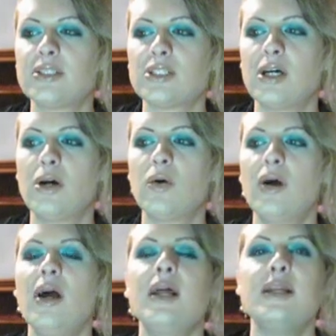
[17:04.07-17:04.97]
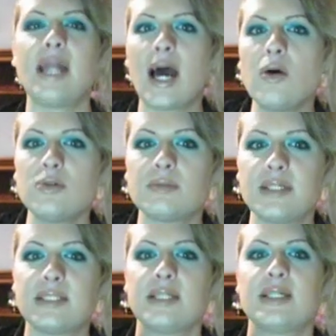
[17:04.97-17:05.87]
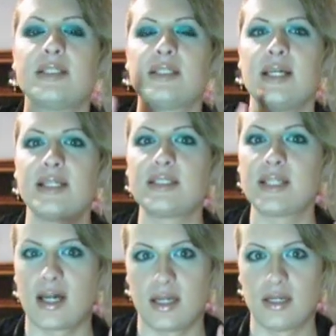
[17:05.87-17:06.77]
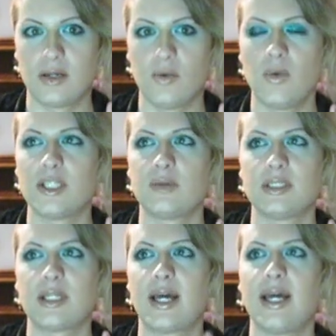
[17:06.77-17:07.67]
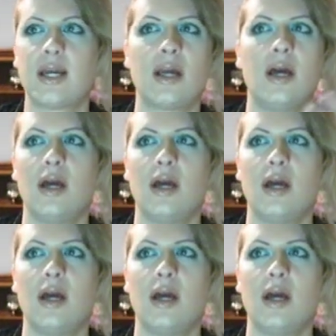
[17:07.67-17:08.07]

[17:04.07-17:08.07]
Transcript: so now who's missing is his son, which was like,